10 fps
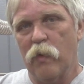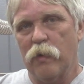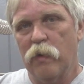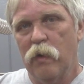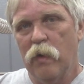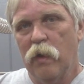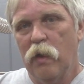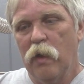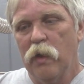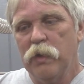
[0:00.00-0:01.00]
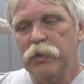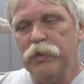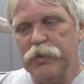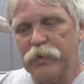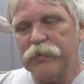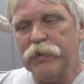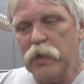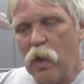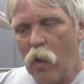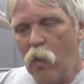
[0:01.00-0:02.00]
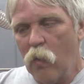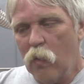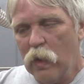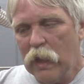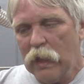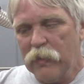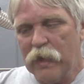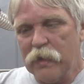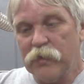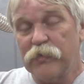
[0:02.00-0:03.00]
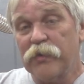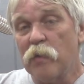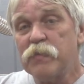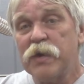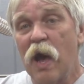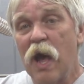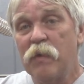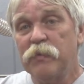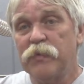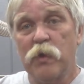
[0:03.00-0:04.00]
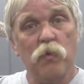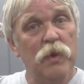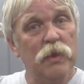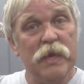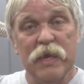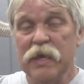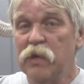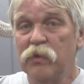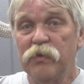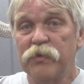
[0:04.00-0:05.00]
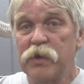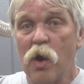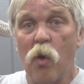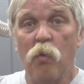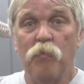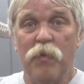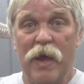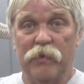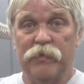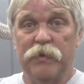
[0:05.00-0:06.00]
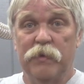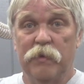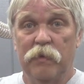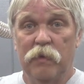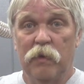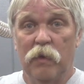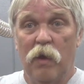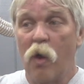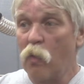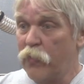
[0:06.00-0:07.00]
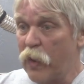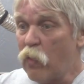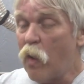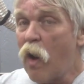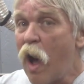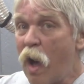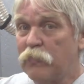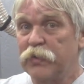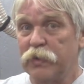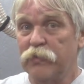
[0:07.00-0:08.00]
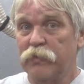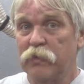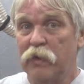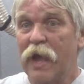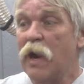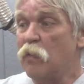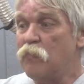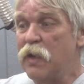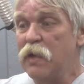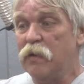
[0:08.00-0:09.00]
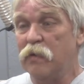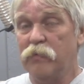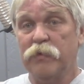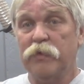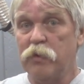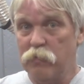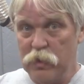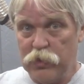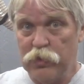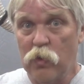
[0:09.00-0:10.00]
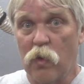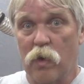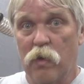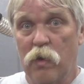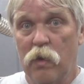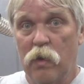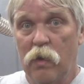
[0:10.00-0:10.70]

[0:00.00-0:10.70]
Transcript: router, just know that sometimes there really is no best. Oh, there are options and opinions to be sure,